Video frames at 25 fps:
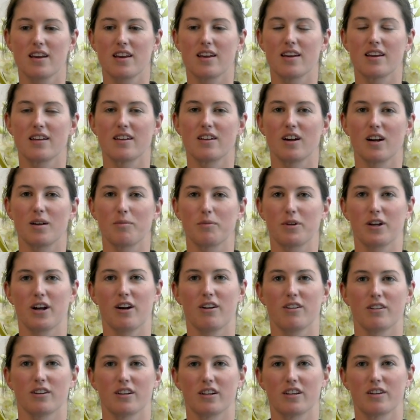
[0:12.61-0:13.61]
and I'm
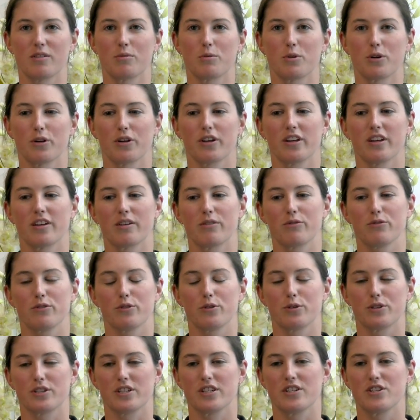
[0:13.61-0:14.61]
currently working
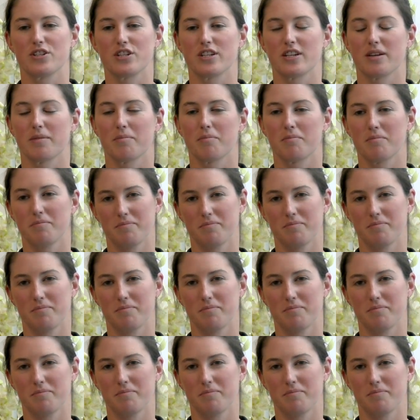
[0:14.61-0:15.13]
for TGM.